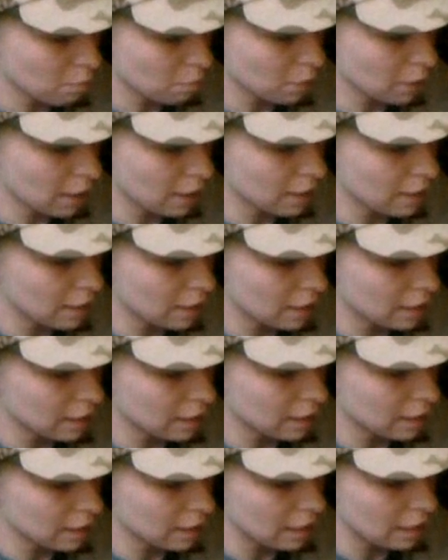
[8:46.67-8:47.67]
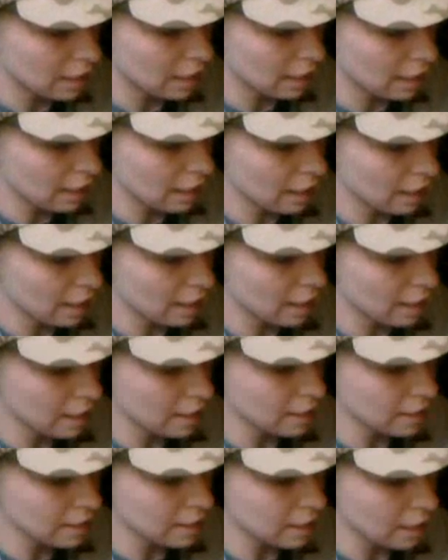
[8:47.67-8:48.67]
blend it into the
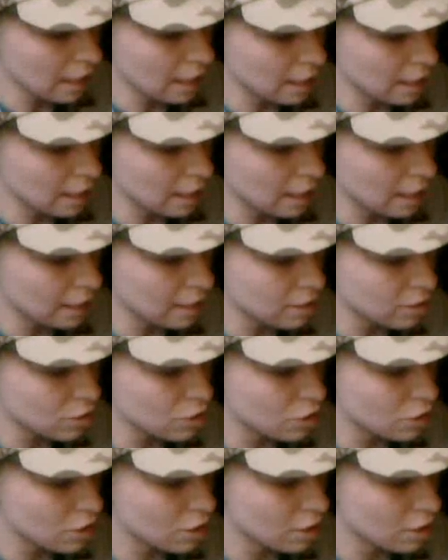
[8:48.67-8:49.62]
inside edge